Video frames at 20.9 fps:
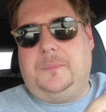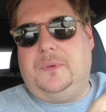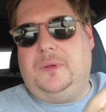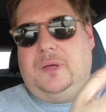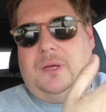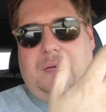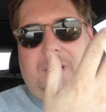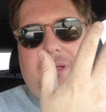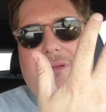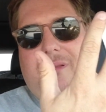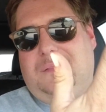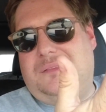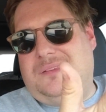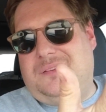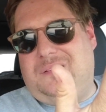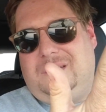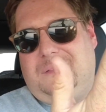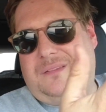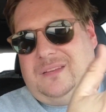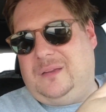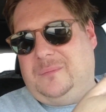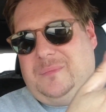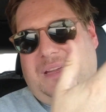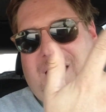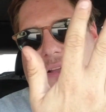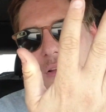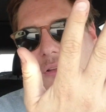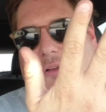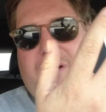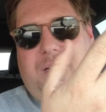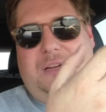to tell me
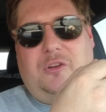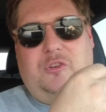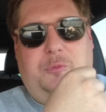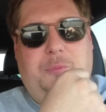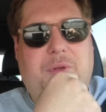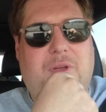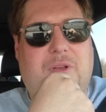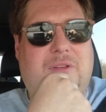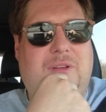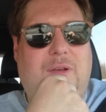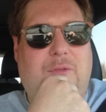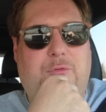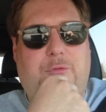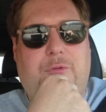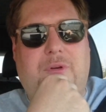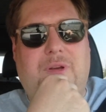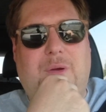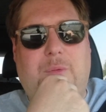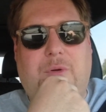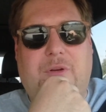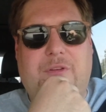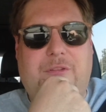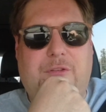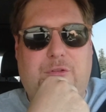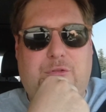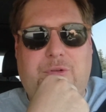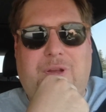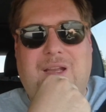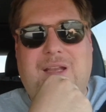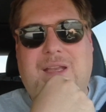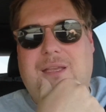how long I was plugged in for, and I wasn't
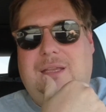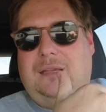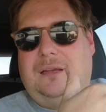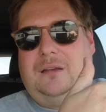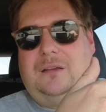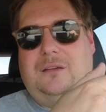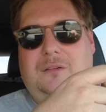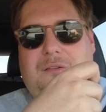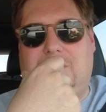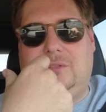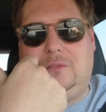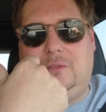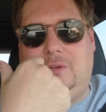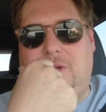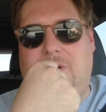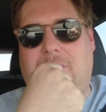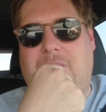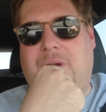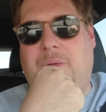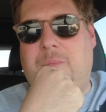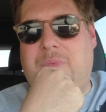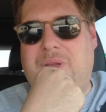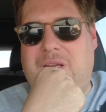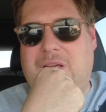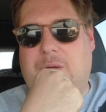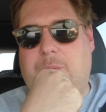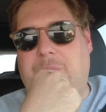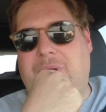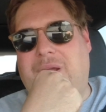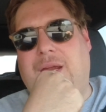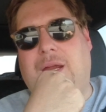tracking it because I'm being
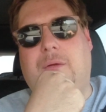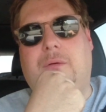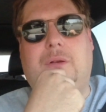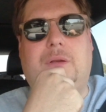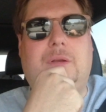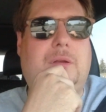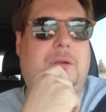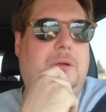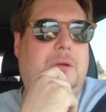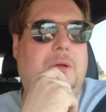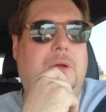a parent.